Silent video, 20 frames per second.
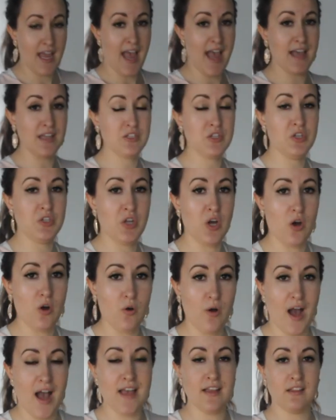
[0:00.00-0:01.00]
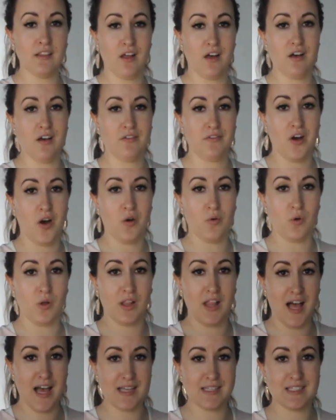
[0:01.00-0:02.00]
as you know, I love a
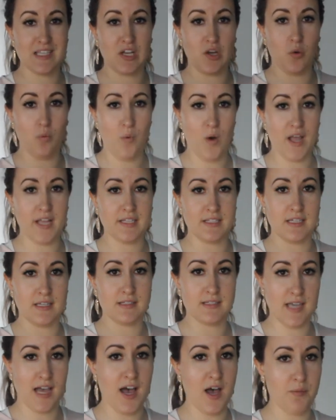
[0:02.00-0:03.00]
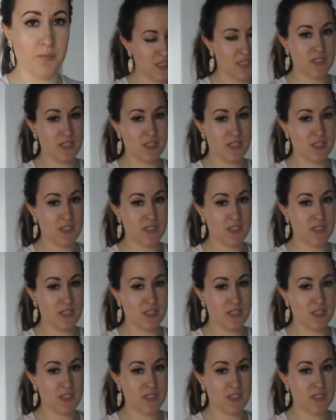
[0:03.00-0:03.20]
classic white top.